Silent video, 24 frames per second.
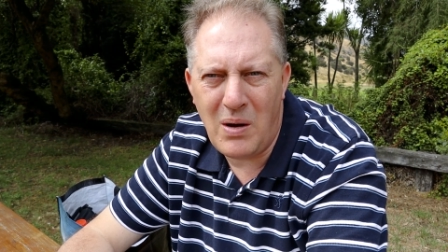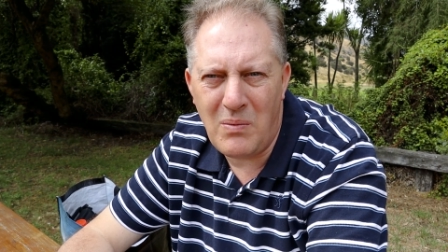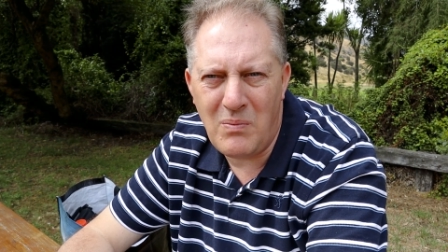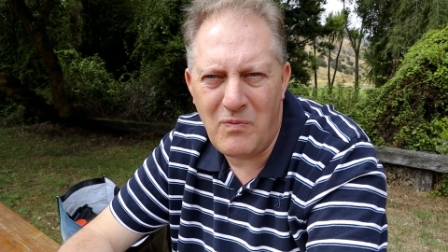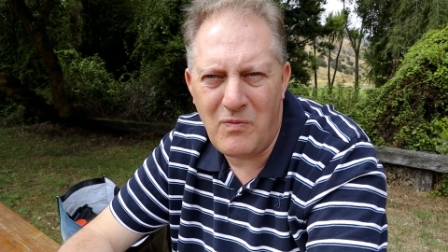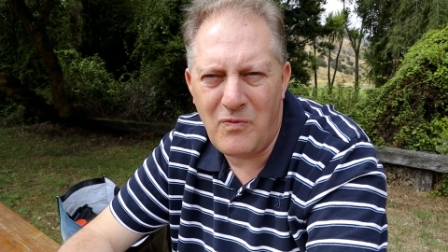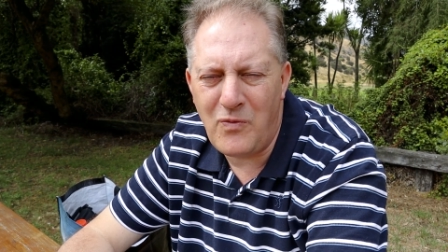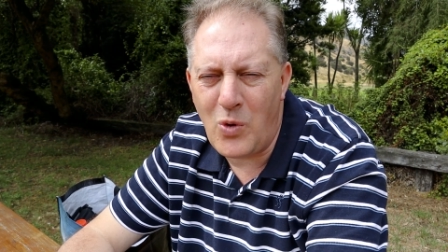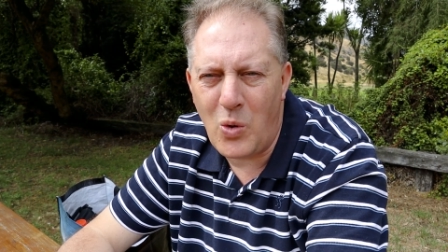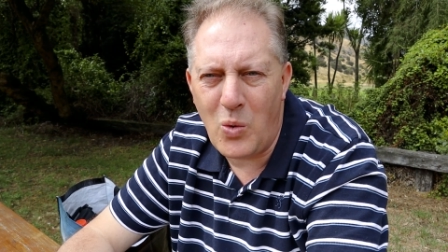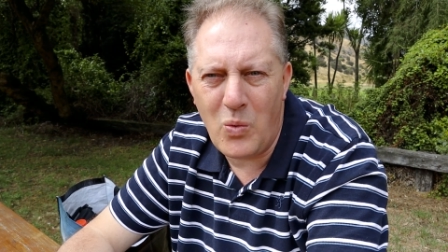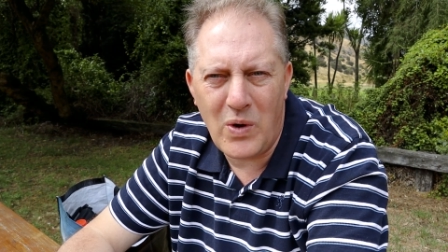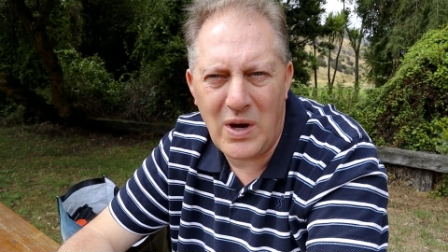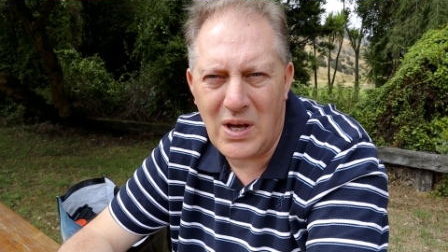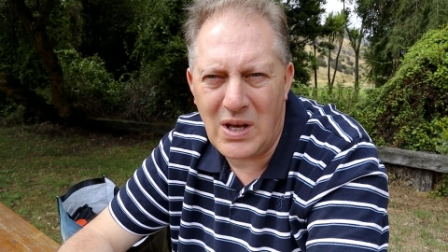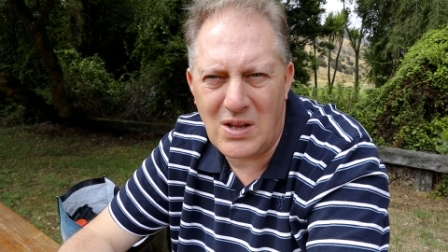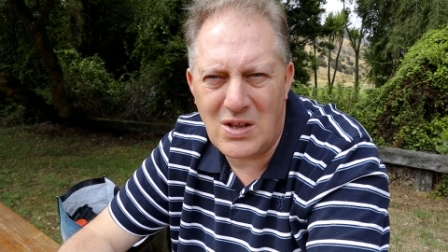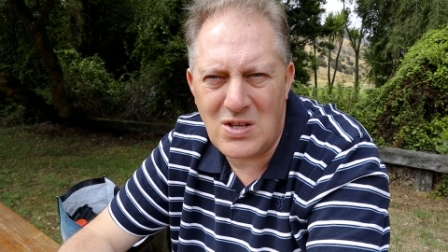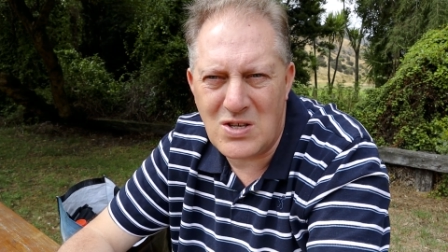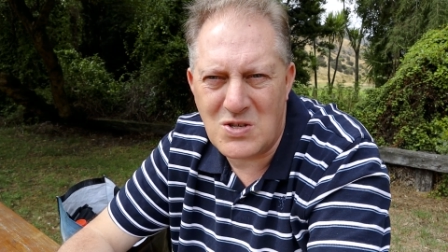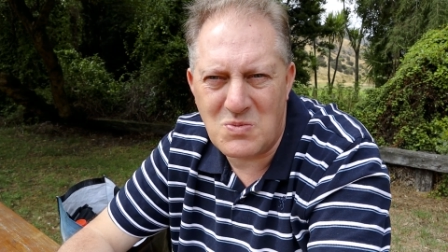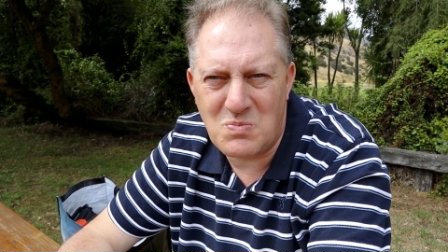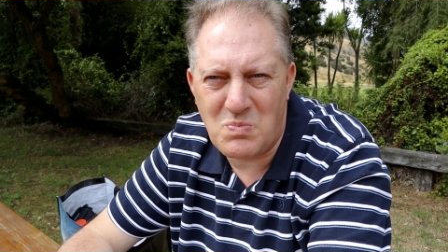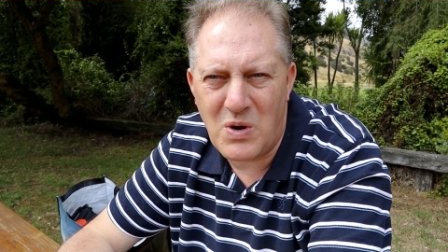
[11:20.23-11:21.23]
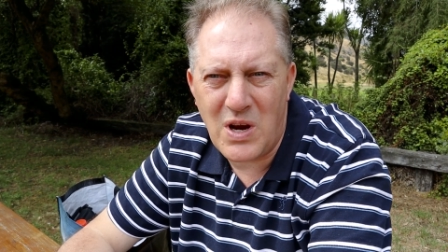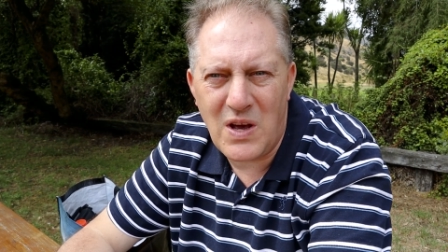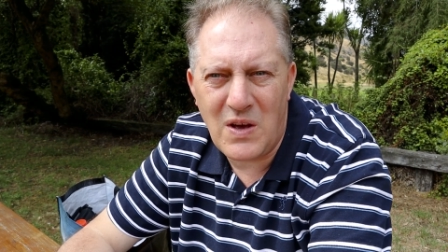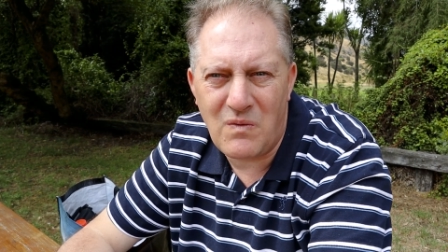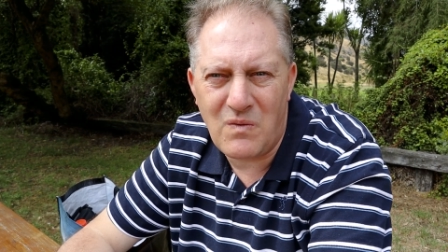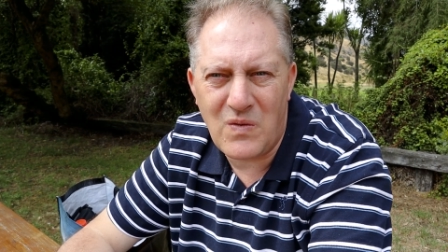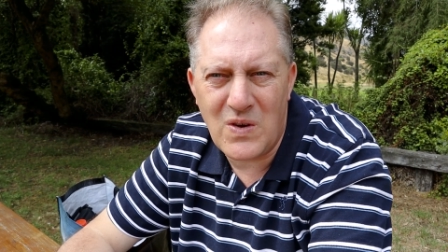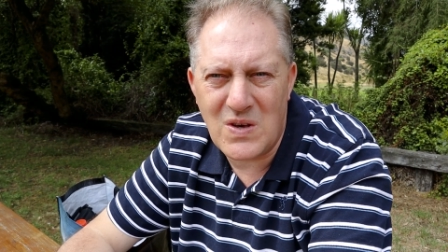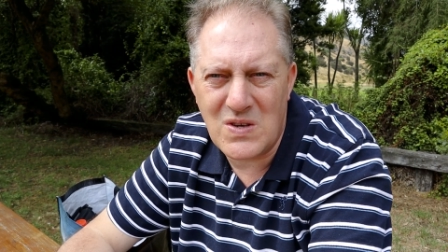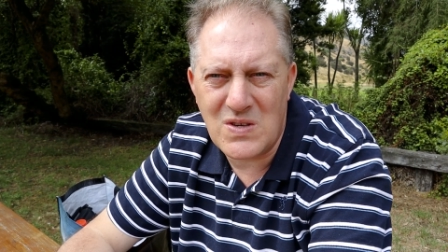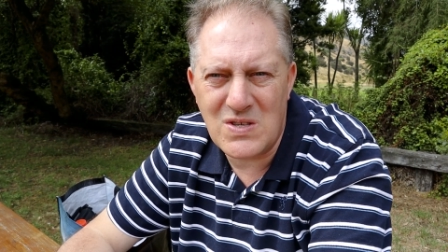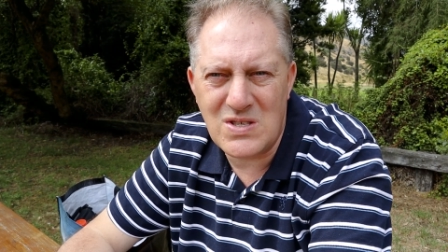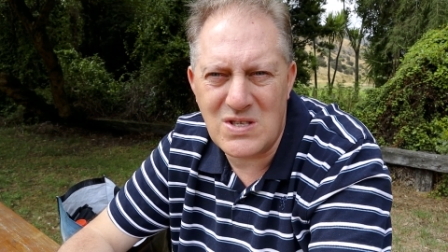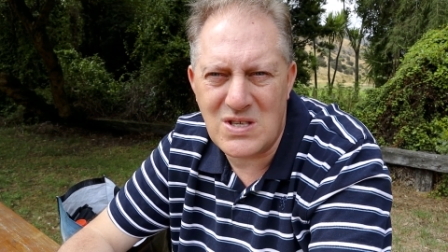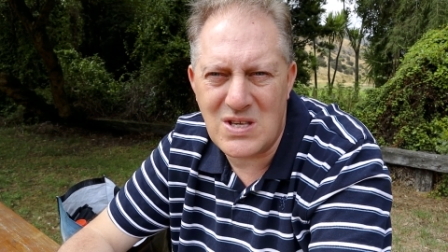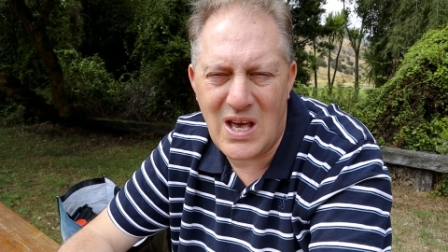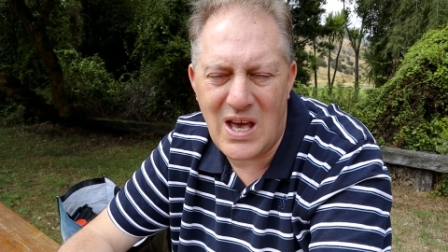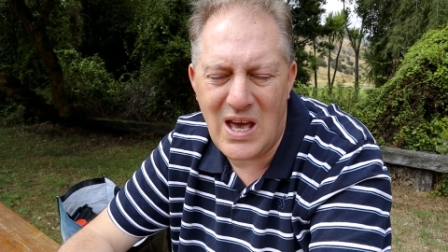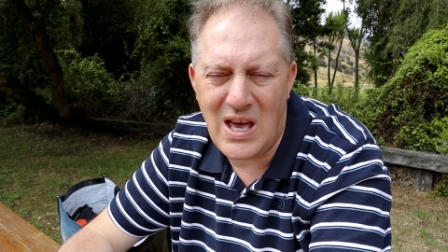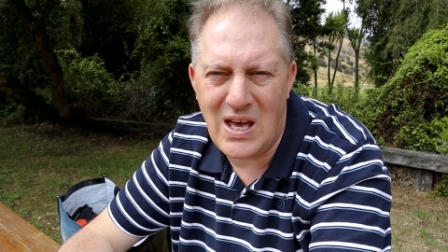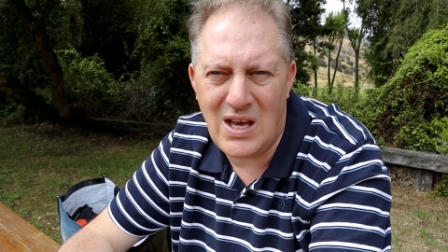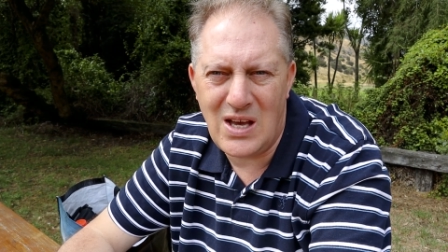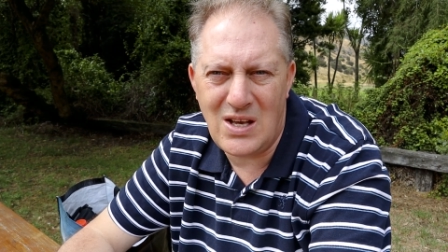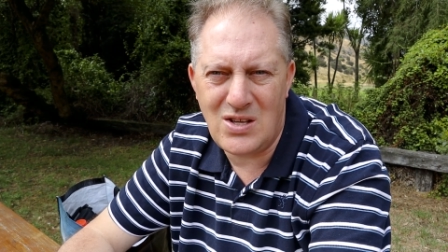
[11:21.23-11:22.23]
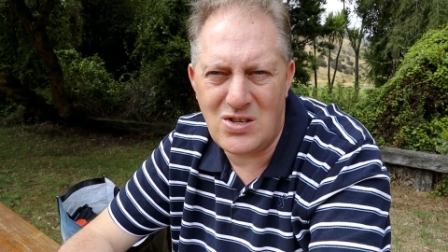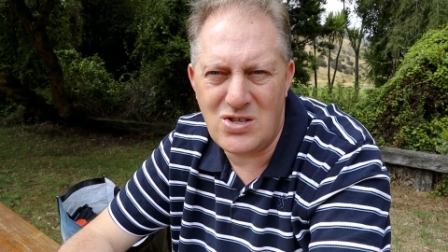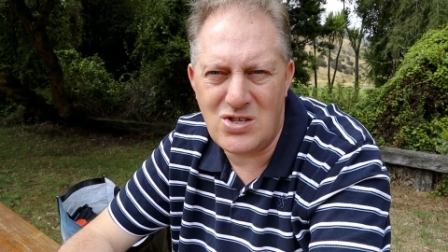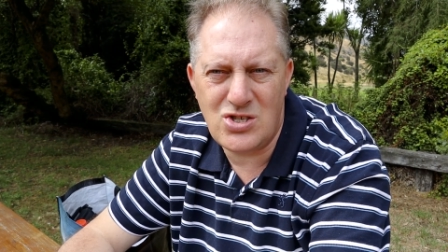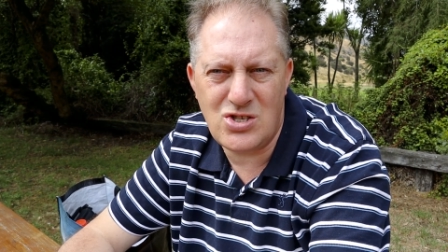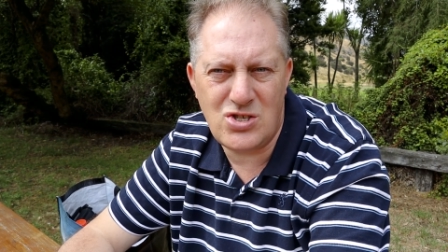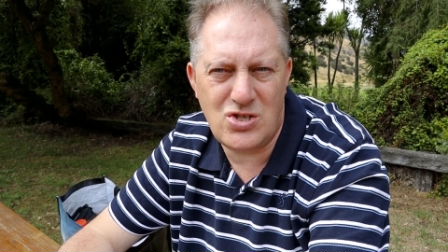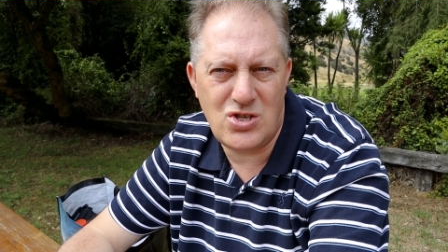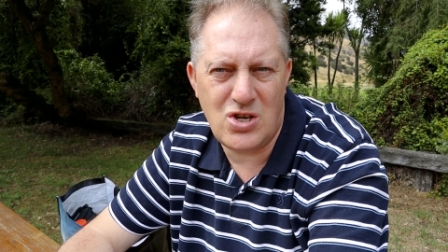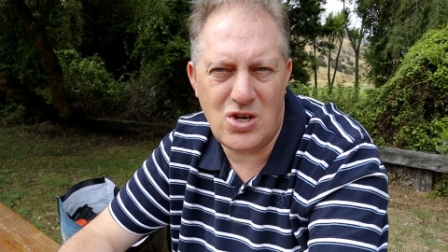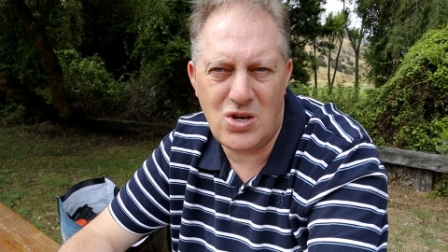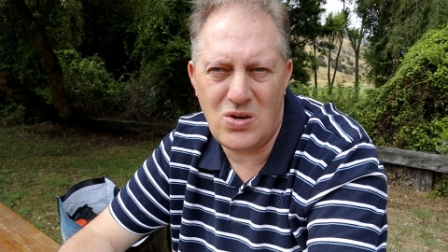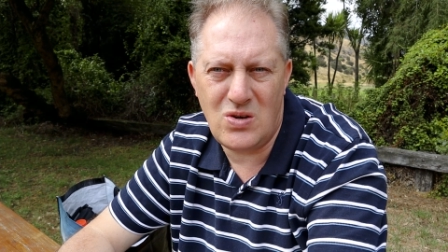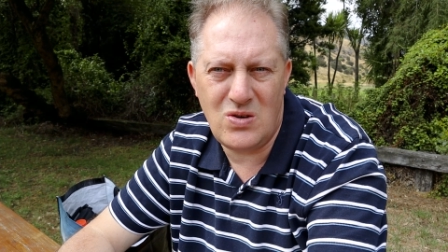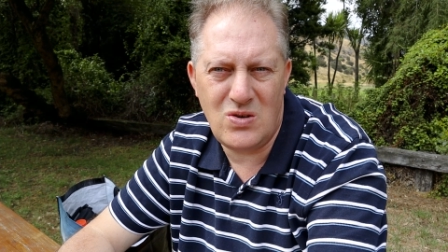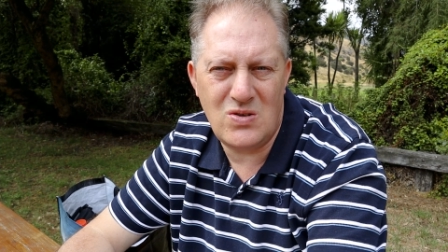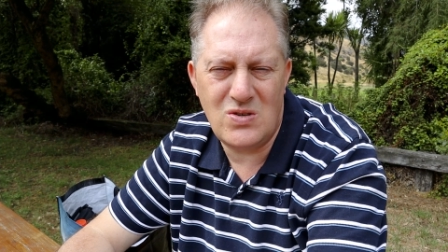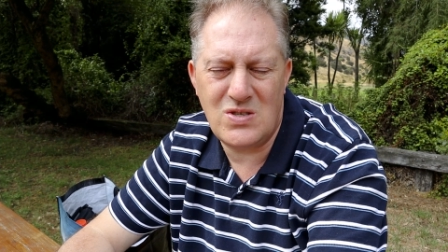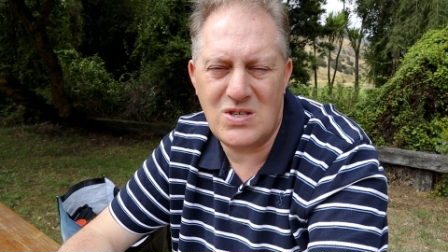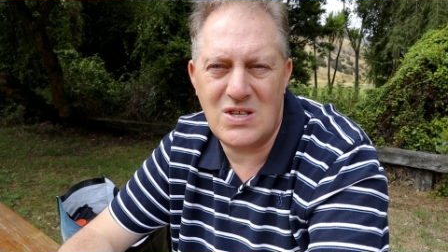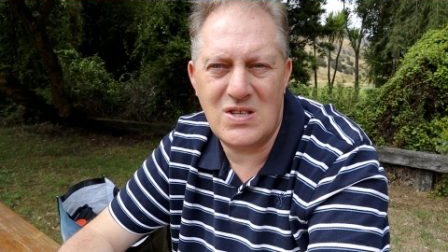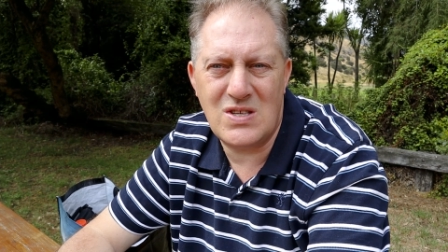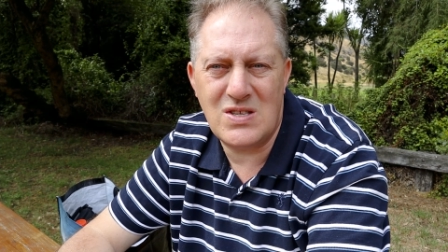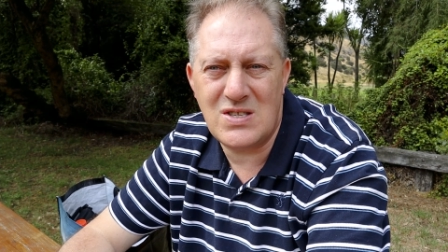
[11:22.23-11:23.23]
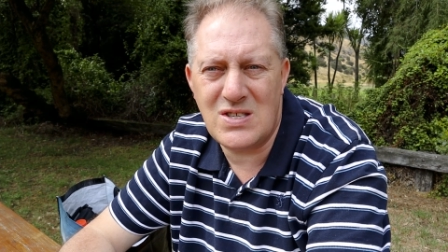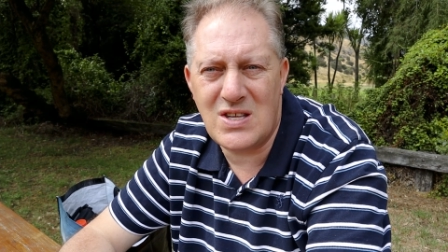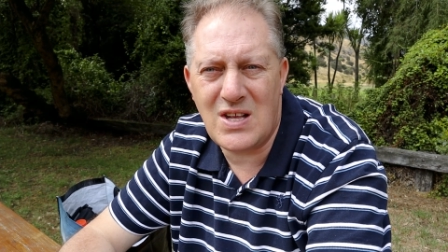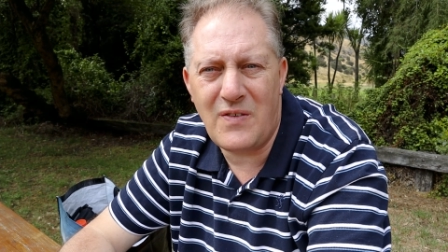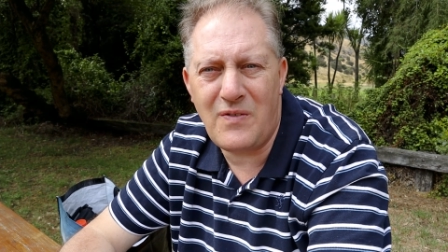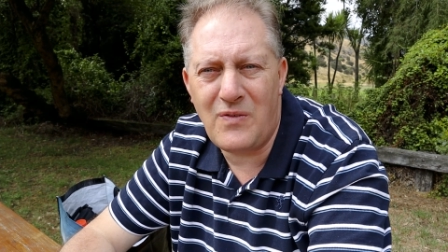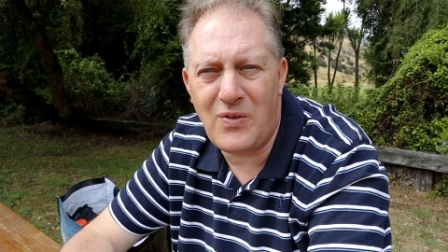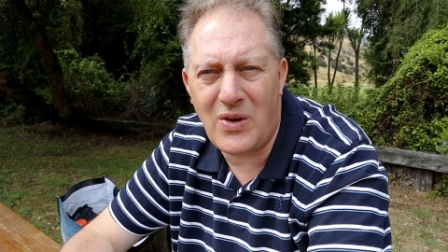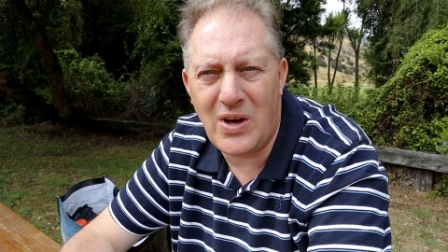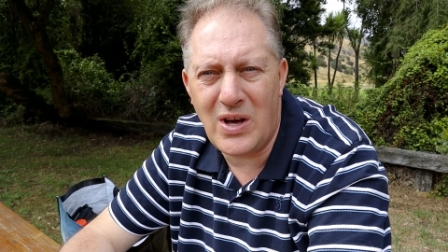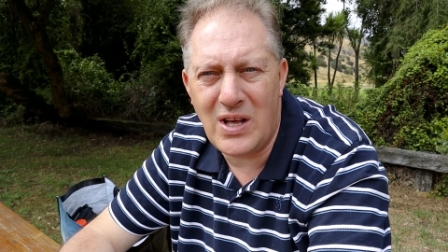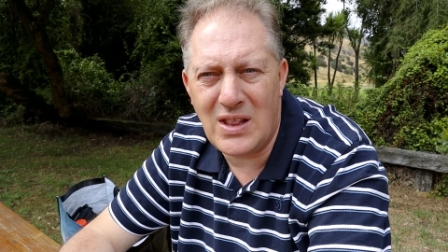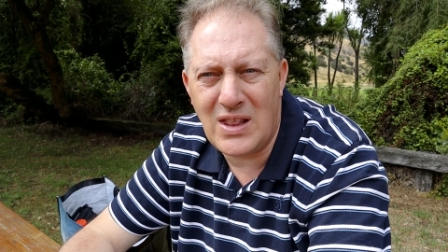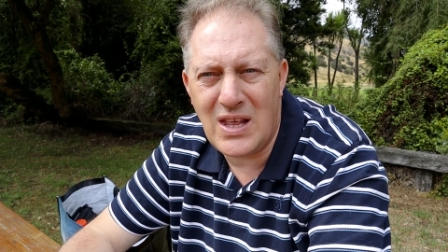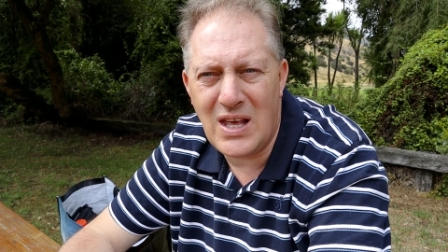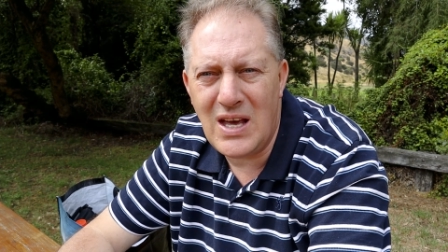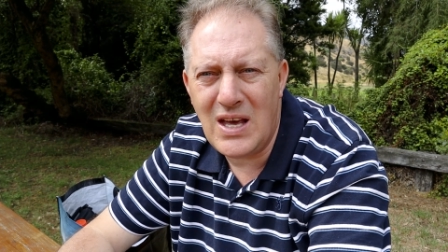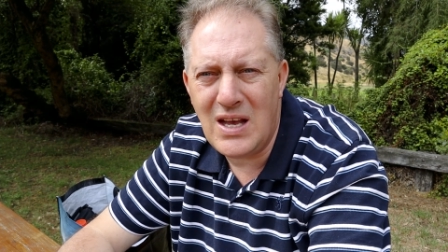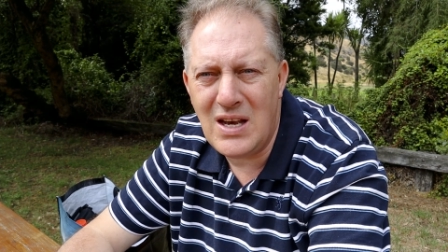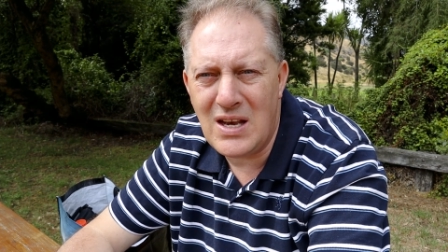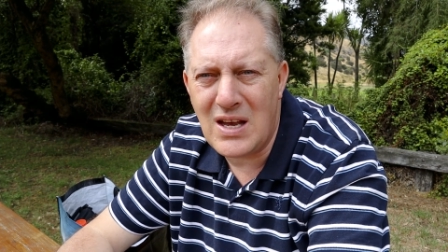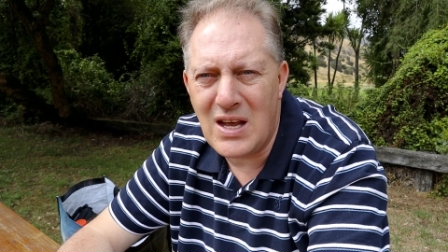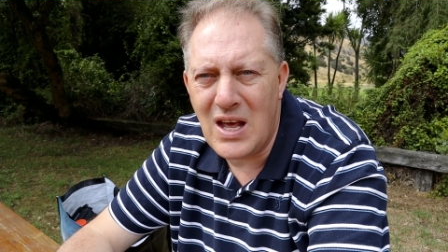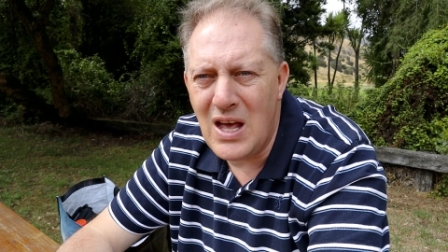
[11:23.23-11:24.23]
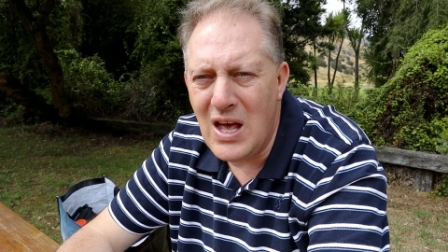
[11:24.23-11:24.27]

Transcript: full English breakfasts and stews and stuff like that.